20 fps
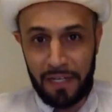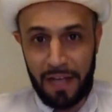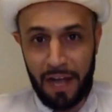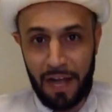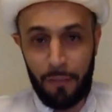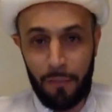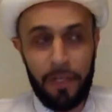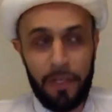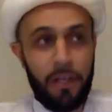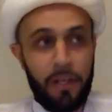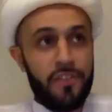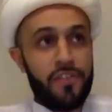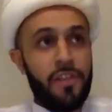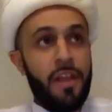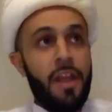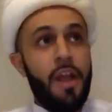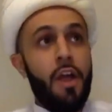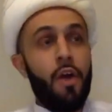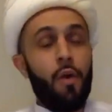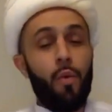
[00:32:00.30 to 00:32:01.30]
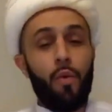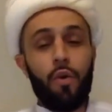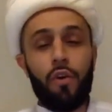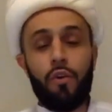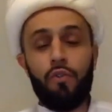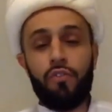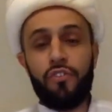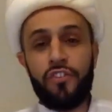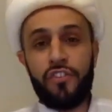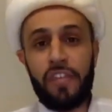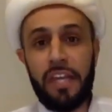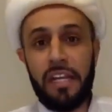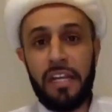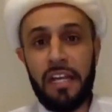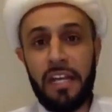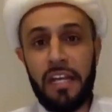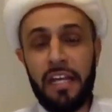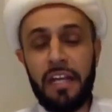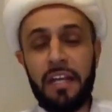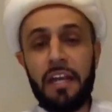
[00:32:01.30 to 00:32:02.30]
now, because we're
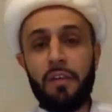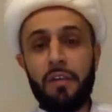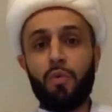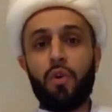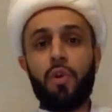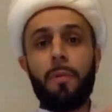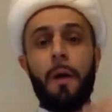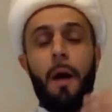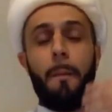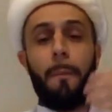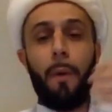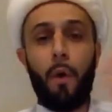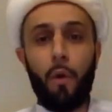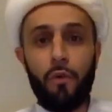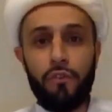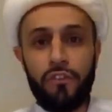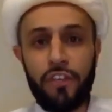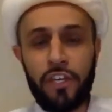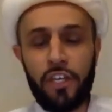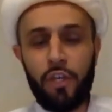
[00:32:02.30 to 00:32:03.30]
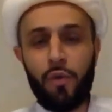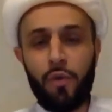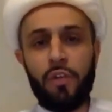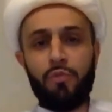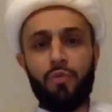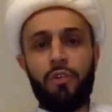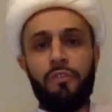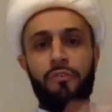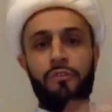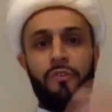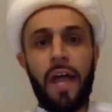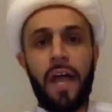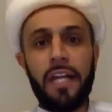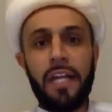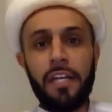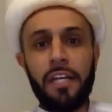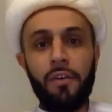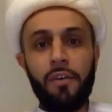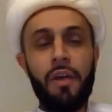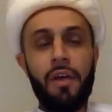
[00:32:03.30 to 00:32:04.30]
sinning and we're opposing you and we're
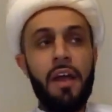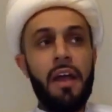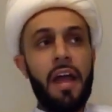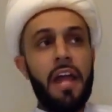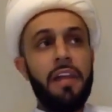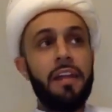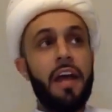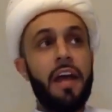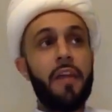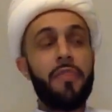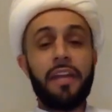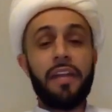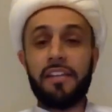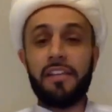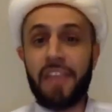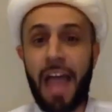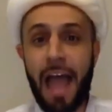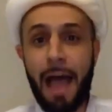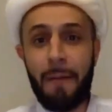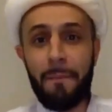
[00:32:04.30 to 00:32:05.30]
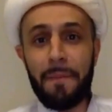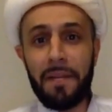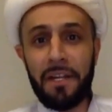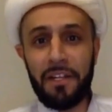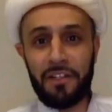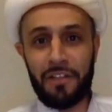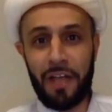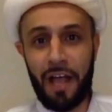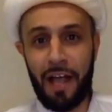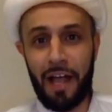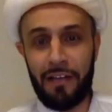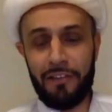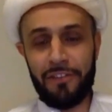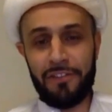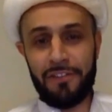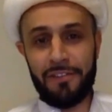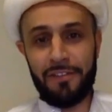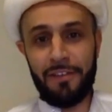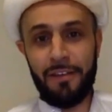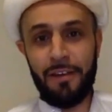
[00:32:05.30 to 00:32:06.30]
fighting you and nothing is happening to
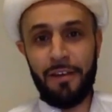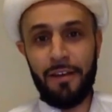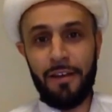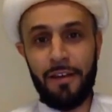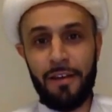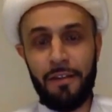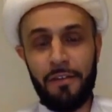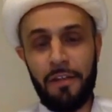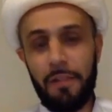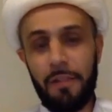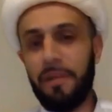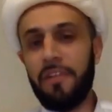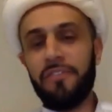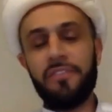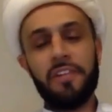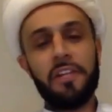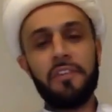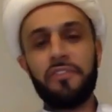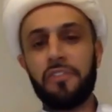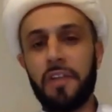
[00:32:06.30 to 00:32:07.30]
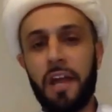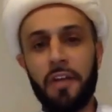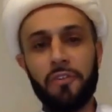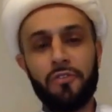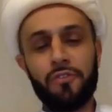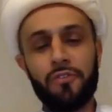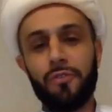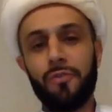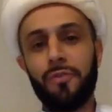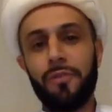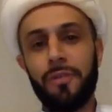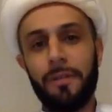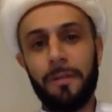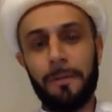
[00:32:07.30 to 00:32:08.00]
us, that means that it's not true.